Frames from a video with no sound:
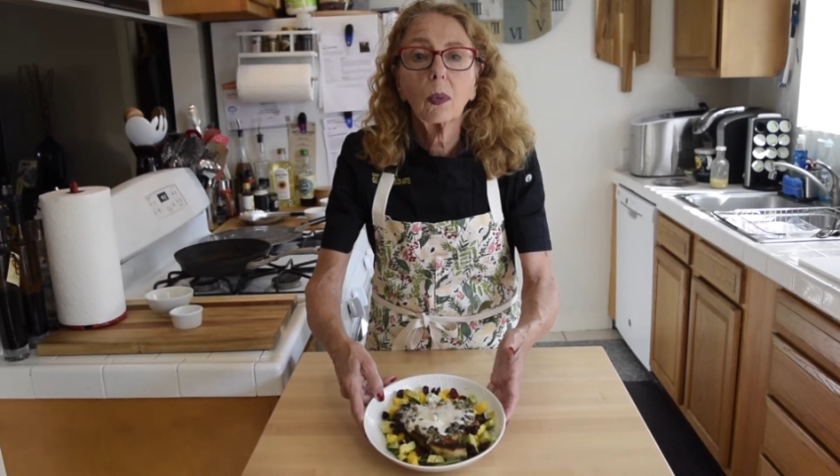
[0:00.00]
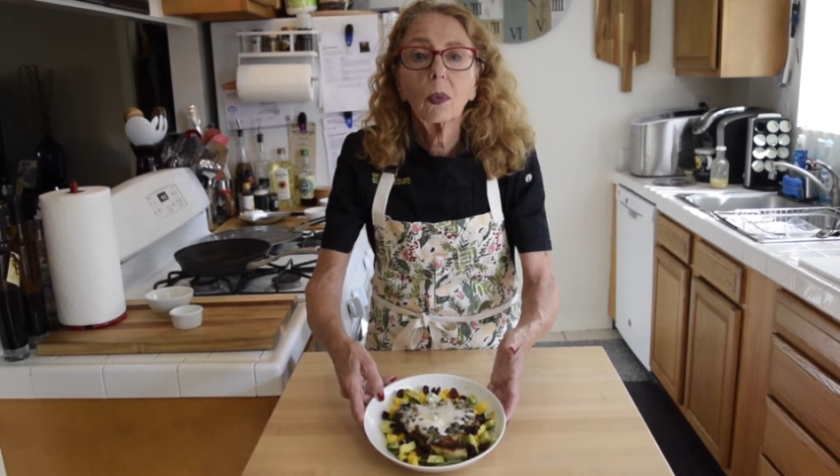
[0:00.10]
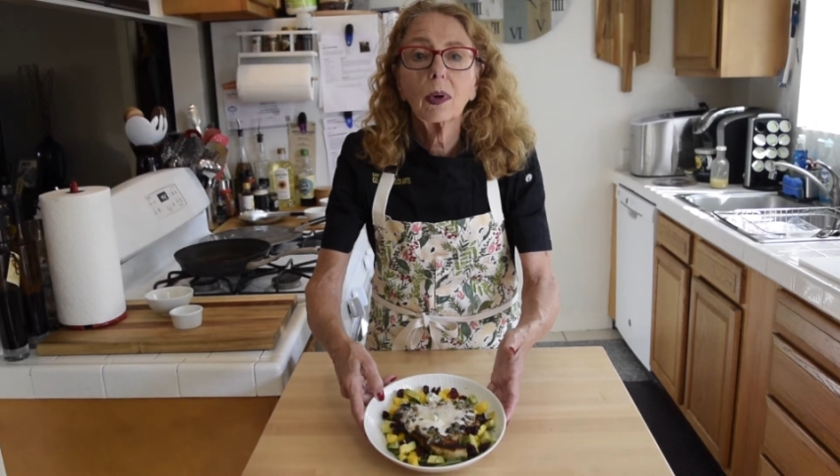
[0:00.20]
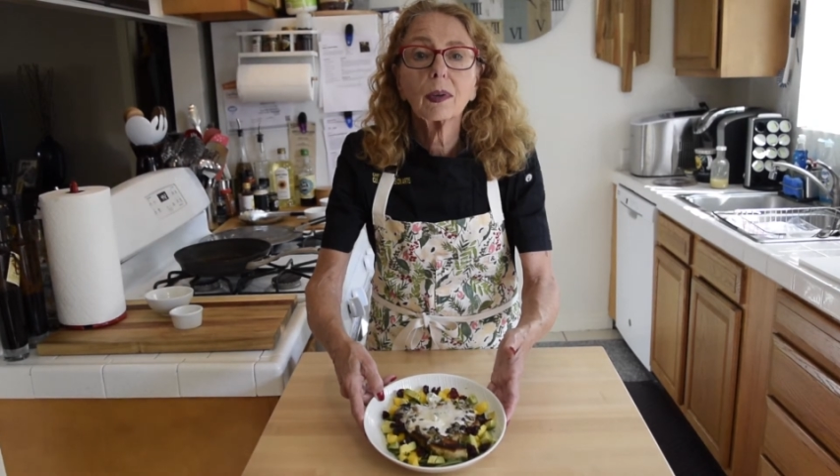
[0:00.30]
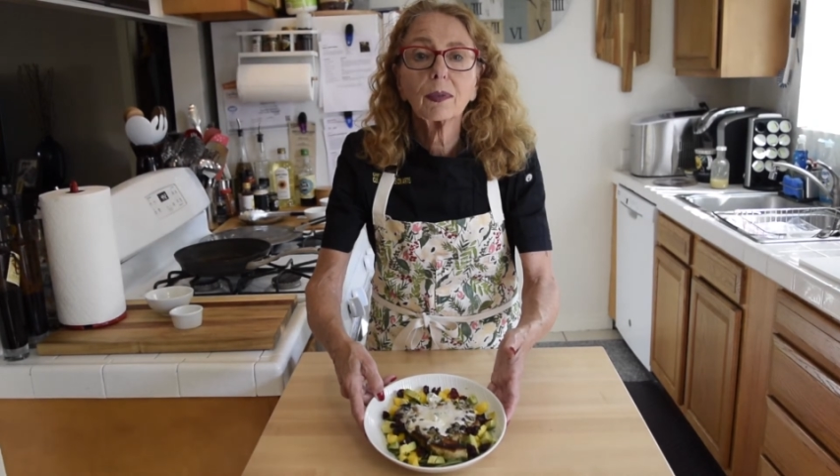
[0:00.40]

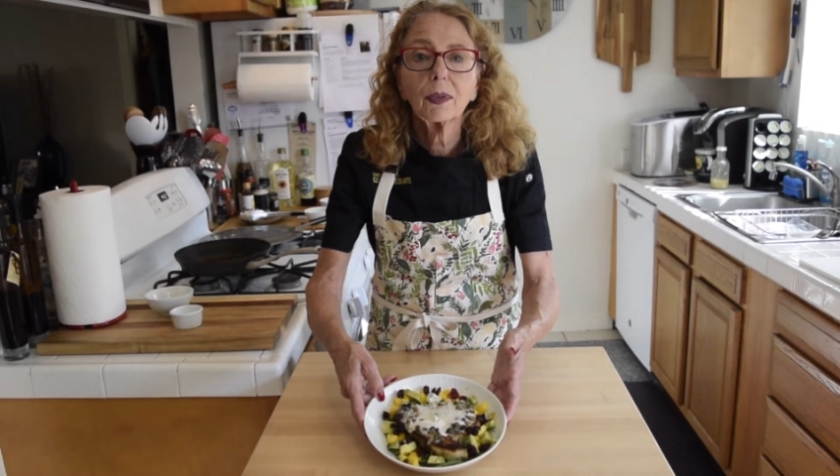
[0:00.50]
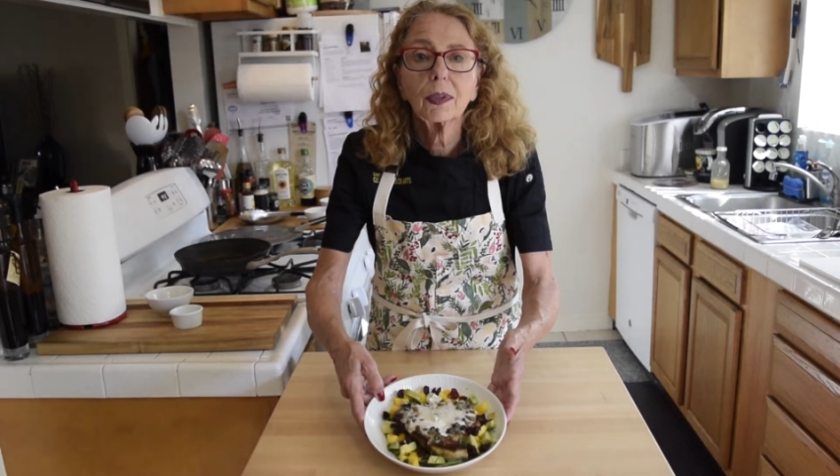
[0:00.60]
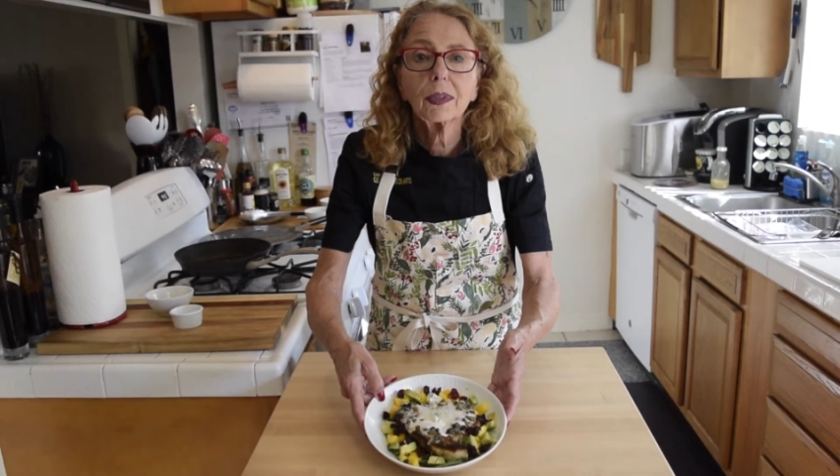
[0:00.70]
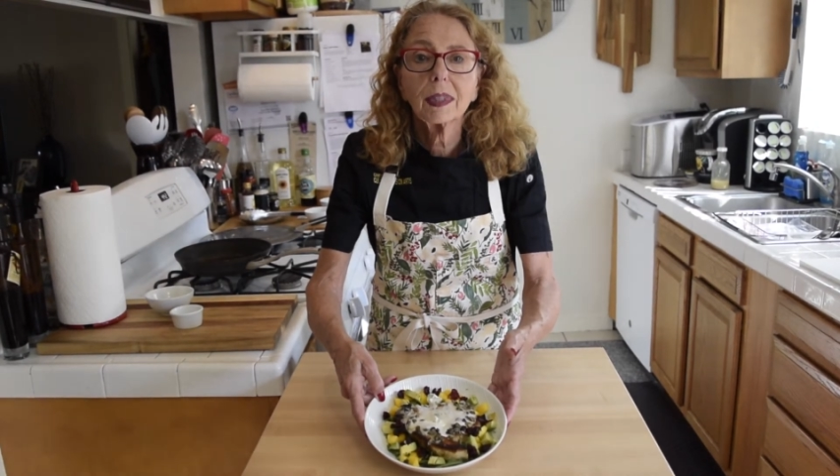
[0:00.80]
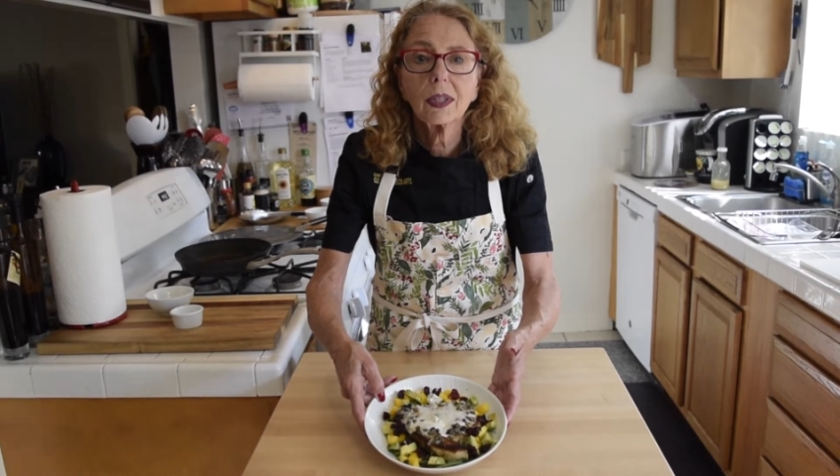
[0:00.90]

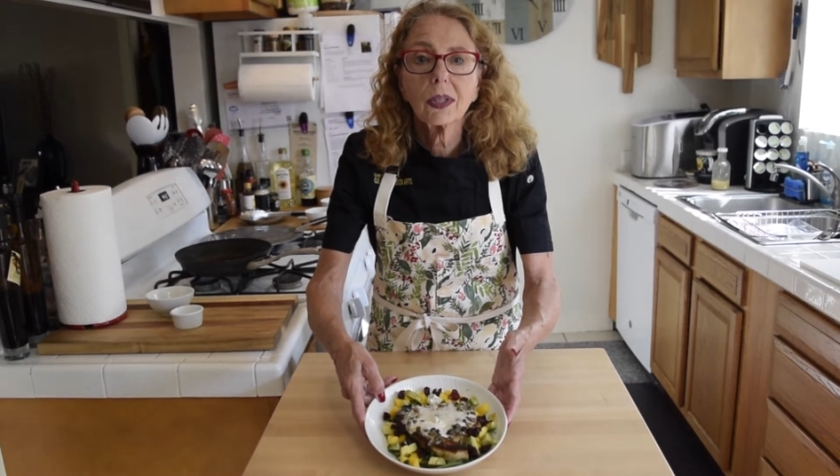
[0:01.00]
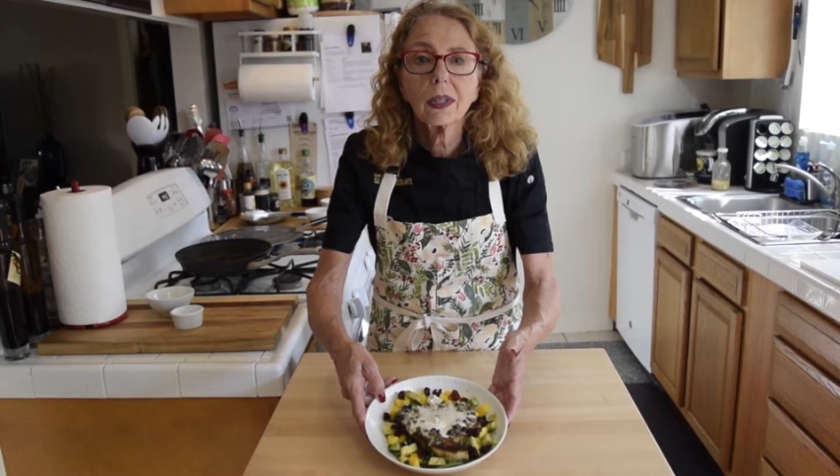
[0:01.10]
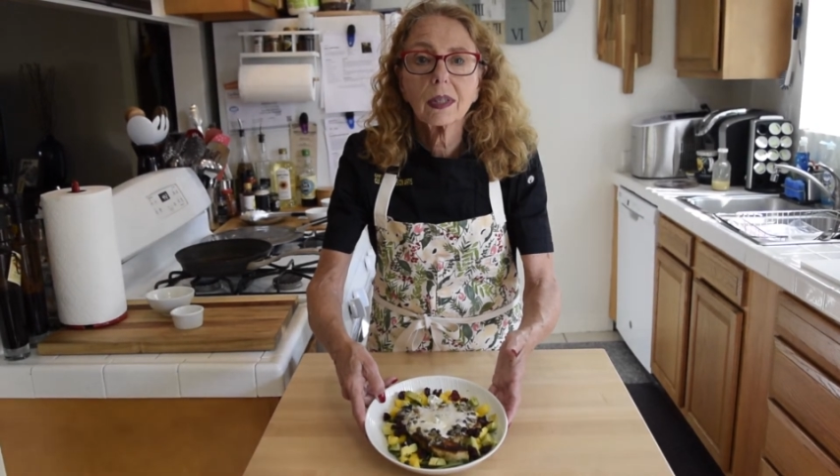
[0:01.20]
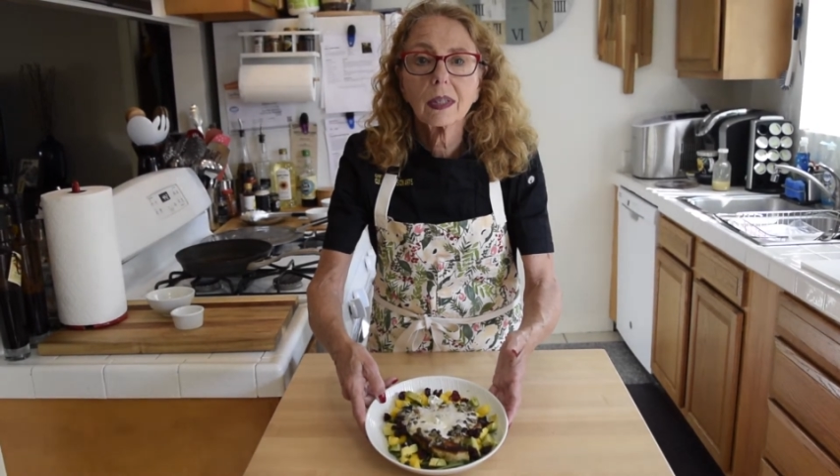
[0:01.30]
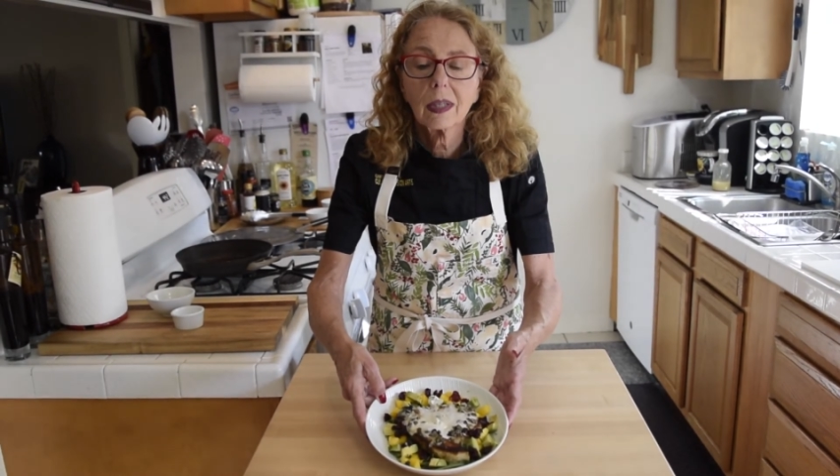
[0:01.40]
wonderful
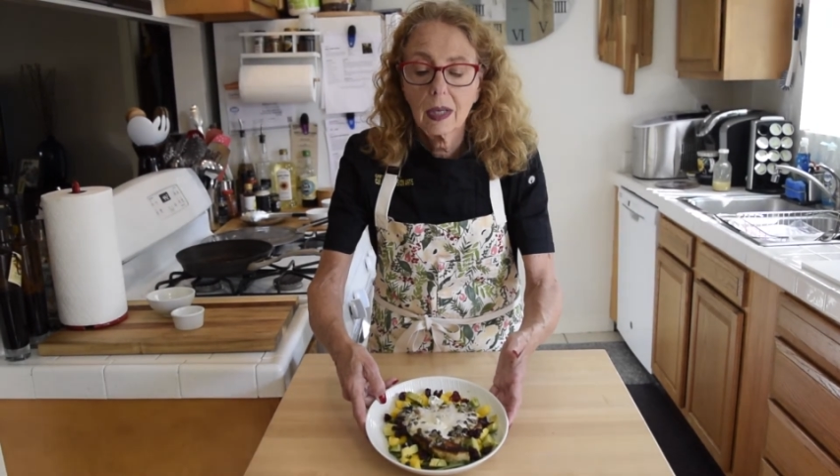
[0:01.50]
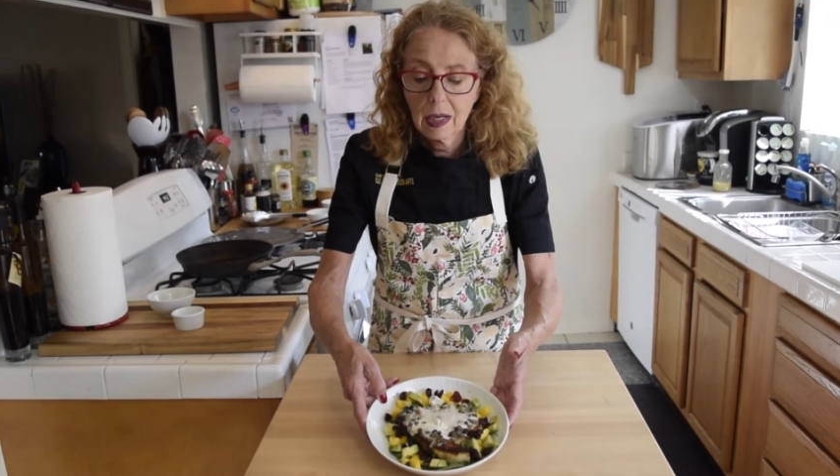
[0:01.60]
dishes.